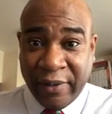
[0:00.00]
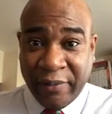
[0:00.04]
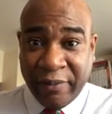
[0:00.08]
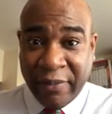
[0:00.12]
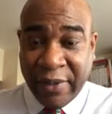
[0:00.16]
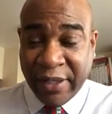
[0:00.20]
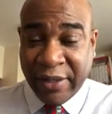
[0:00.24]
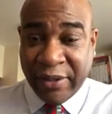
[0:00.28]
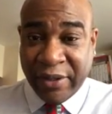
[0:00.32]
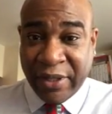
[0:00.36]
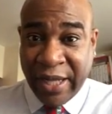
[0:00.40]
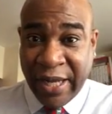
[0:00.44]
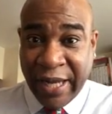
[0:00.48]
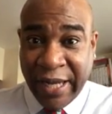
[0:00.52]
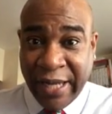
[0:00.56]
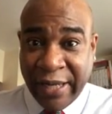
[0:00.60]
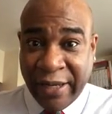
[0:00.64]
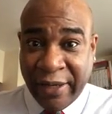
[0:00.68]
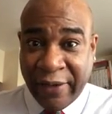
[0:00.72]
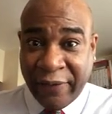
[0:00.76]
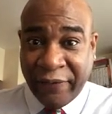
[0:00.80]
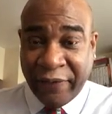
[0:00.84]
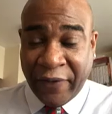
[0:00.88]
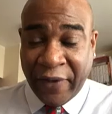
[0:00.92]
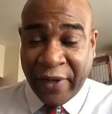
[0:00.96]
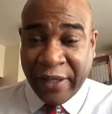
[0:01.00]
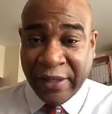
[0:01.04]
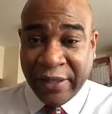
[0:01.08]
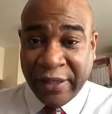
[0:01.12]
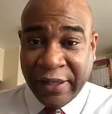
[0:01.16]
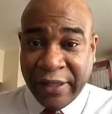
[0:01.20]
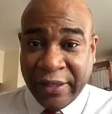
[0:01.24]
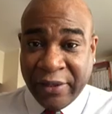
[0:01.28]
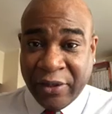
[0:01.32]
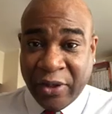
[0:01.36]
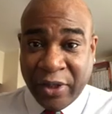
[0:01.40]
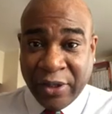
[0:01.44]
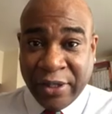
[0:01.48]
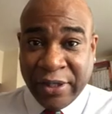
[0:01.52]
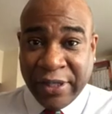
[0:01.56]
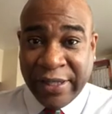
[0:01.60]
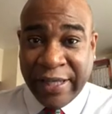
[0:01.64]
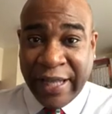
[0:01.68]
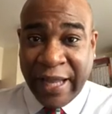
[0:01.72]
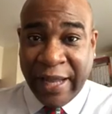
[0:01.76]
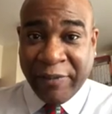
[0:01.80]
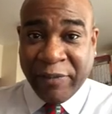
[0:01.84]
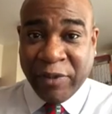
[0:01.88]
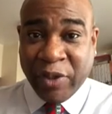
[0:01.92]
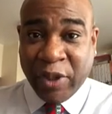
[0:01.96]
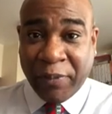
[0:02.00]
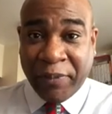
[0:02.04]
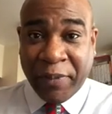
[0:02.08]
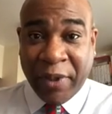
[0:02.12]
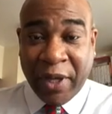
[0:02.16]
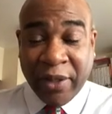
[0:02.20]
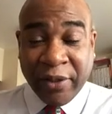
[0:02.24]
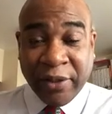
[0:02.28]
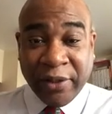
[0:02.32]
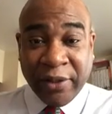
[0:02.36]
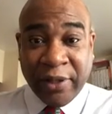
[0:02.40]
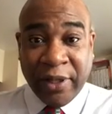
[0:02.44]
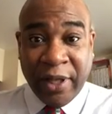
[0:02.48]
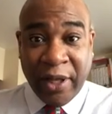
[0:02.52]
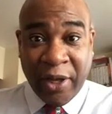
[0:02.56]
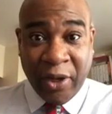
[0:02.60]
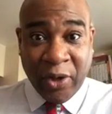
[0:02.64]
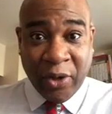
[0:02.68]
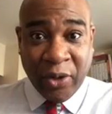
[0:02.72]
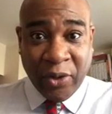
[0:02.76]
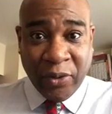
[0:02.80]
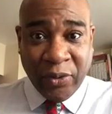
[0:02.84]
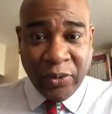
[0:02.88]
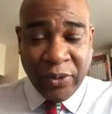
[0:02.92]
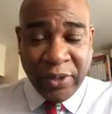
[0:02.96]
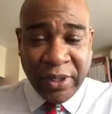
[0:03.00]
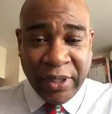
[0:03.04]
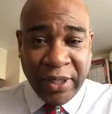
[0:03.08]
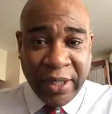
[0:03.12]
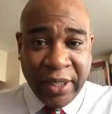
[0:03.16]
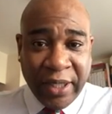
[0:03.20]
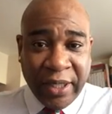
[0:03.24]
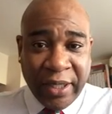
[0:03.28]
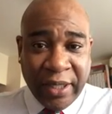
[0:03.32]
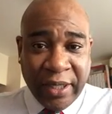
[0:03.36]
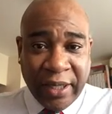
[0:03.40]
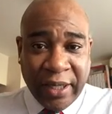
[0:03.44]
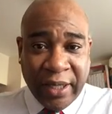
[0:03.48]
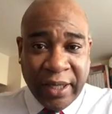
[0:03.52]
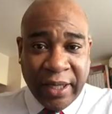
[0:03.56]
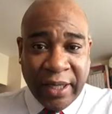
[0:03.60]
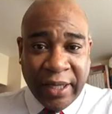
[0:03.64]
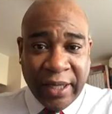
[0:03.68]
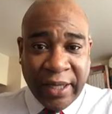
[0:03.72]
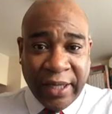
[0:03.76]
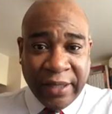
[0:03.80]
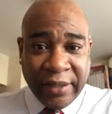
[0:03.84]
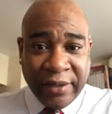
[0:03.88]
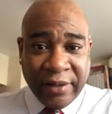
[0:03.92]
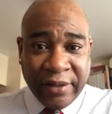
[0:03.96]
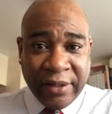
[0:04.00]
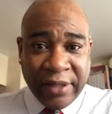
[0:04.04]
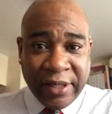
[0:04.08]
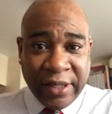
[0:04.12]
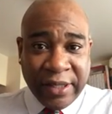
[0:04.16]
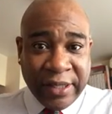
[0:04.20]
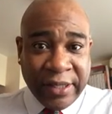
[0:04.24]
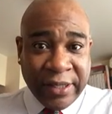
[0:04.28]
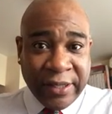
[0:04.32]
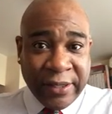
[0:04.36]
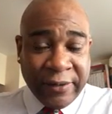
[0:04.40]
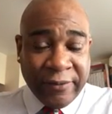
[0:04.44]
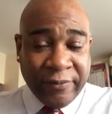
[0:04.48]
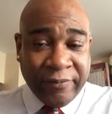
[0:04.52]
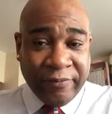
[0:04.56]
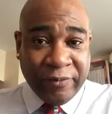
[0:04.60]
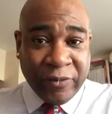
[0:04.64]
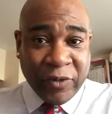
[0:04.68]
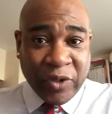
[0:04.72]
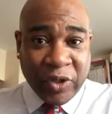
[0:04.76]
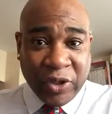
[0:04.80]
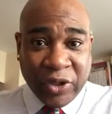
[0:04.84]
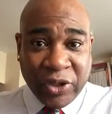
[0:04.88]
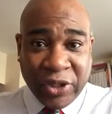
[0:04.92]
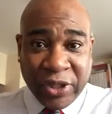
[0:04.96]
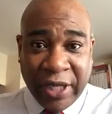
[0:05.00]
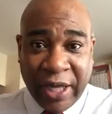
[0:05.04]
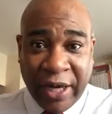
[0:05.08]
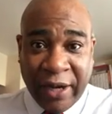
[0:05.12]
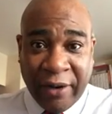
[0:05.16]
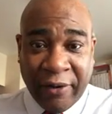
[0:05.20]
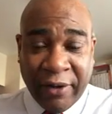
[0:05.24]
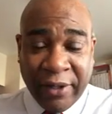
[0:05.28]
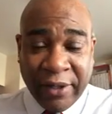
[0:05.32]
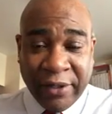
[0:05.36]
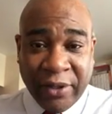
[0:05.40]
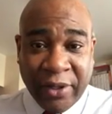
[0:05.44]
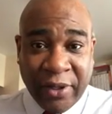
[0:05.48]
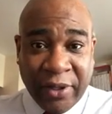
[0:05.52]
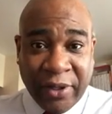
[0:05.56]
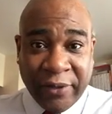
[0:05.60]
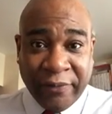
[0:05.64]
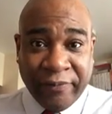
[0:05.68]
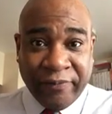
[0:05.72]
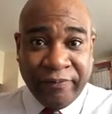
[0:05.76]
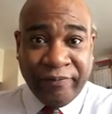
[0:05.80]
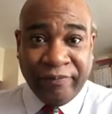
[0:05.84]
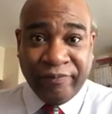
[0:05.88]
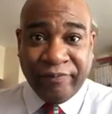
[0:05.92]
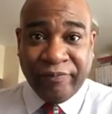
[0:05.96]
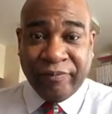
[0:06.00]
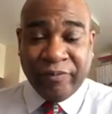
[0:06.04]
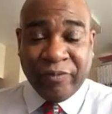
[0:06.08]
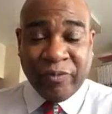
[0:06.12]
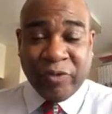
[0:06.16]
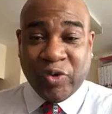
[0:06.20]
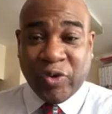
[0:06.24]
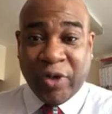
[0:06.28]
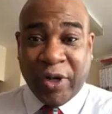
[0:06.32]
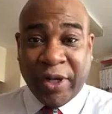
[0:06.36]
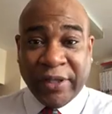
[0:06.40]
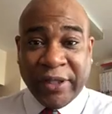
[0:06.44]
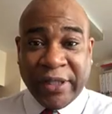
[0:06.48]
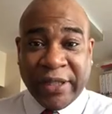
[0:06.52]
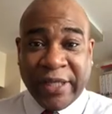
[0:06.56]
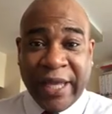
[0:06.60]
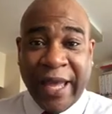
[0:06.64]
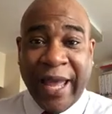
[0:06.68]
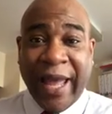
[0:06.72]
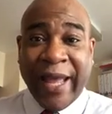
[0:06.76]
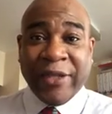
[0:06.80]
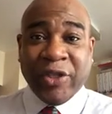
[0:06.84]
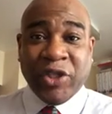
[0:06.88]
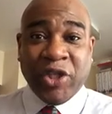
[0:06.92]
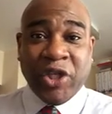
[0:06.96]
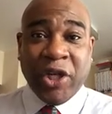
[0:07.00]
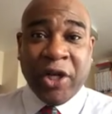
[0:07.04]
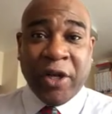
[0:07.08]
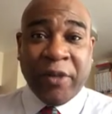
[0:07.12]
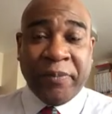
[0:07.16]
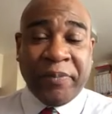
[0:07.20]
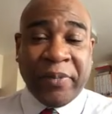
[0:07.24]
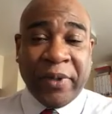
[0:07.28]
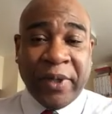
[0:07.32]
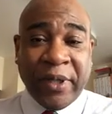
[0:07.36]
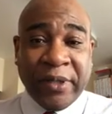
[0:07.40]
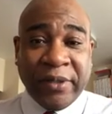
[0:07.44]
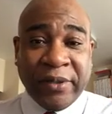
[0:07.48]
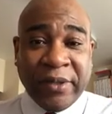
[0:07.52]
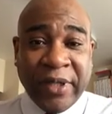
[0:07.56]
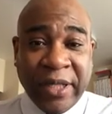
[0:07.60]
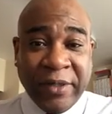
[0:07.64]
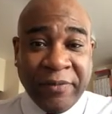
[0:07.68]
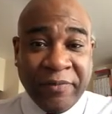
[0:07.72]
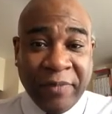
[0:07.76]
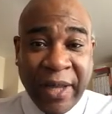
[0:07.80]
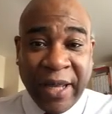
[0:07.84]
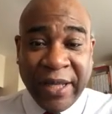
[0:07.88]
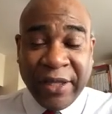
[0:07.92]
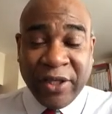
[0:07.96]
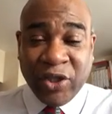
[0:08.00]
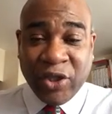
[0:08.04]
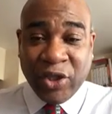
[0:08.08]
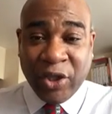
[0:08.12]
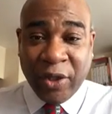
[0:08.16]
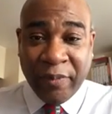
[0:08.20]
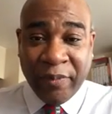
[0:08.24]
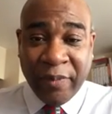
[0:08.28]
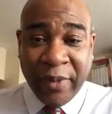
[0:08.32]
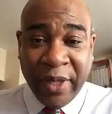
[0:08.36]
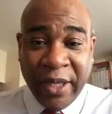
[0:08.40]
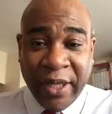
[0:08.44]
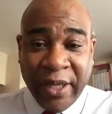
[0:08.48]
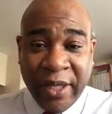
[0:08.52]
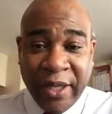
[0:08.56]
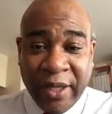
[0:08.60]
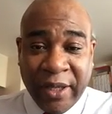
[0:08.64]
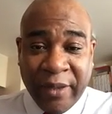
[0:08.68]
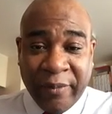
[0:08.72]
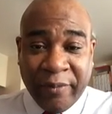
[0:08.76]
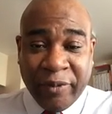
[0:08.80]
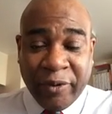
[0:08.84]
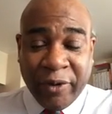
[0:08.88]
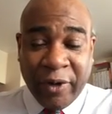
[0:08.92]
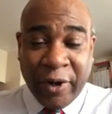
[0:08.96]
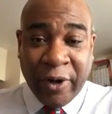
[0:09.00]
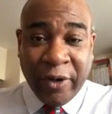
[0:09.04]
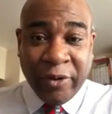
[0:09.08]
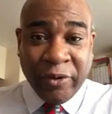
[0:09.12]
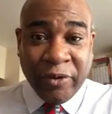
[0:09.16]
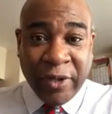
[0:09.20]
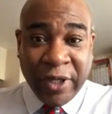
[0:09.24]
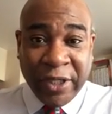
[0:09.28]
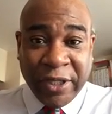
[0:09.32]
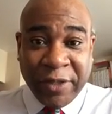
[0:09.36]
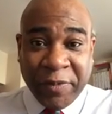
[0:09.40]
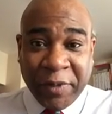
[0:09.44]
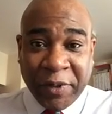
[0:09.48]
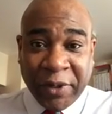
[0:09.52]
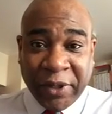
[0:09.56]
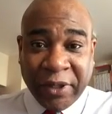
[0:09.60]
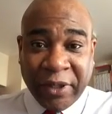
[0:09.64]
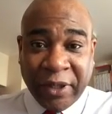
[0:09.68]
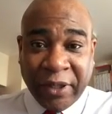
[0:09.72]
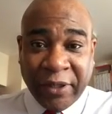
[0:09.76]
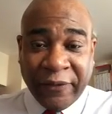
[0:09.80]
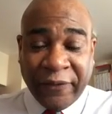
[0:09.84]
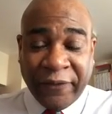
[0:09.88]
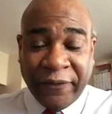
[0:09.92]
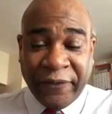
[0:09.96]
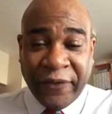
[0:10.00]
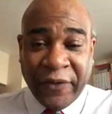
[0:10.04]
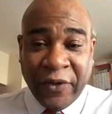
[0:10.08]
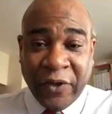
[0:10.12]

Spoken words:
midday, I finally got a laptop on loan and just carried on trying to catch up. I did make some progress, but I got got